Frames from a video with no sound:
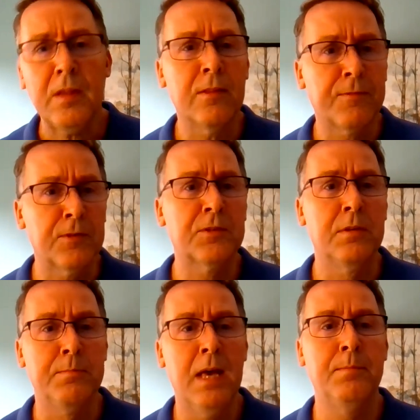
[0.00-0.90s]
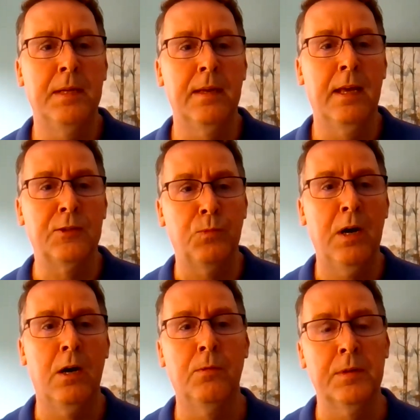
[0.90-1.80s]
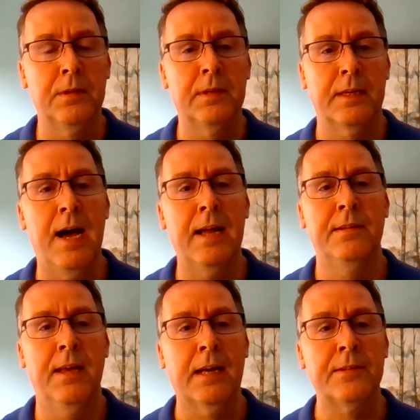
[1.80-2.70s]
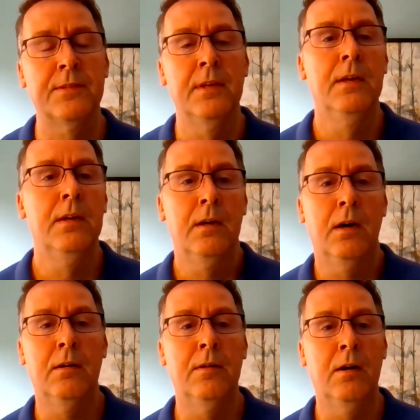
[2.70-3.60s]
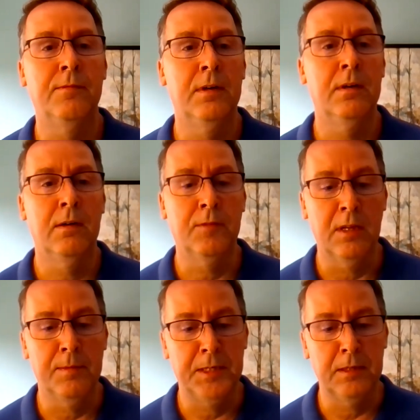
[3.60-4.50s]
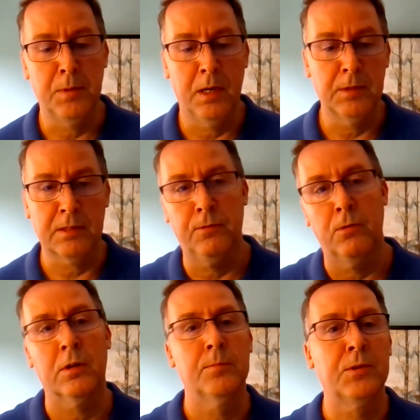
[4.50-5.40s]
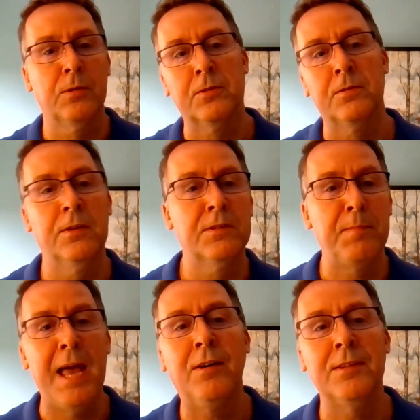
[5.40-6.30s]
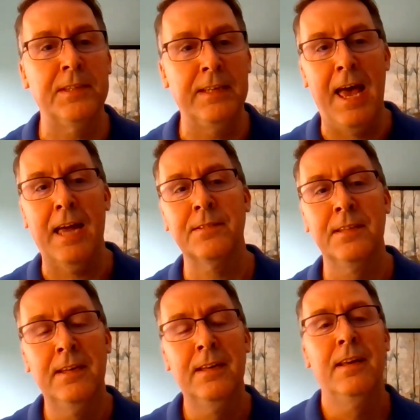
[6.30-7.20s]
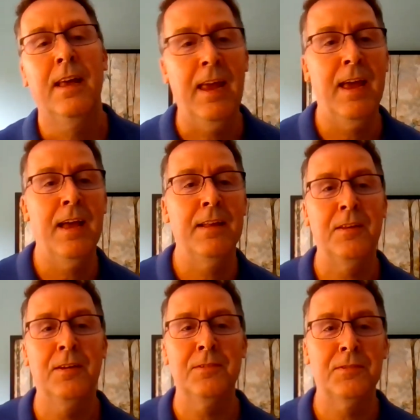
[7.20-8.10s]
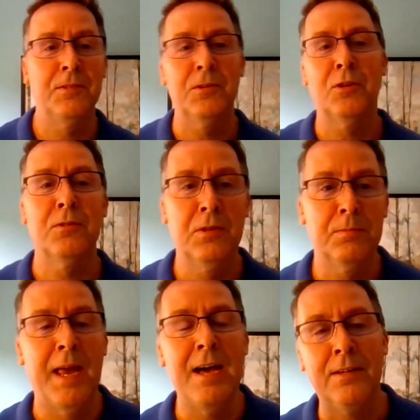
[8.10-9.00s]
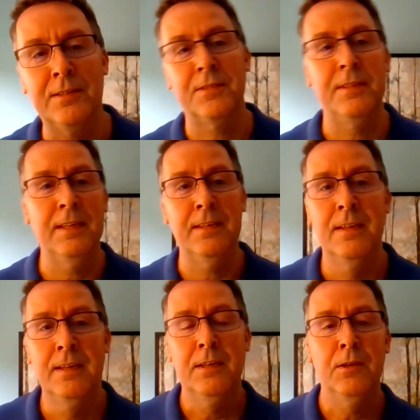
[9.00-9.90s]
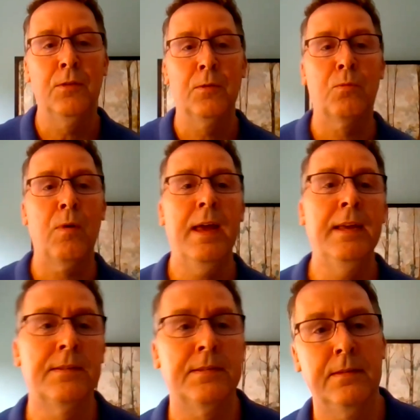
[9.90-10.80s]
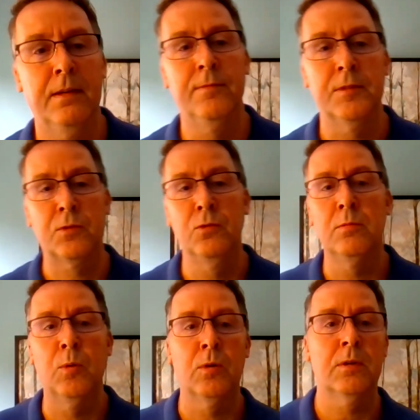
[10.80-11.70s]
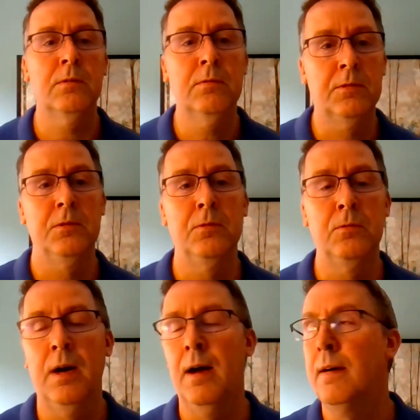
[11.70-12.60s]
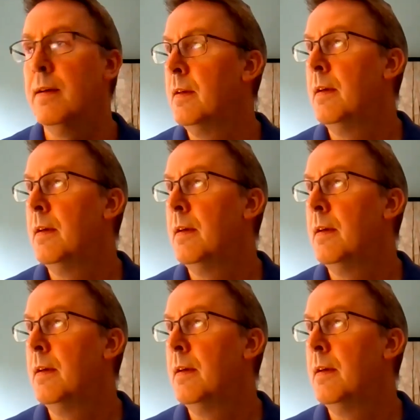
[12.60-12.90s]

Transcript: the First Amendment as well within the context of a limited public forum. So there's a balancing act, and so you're balancing the right of a school board to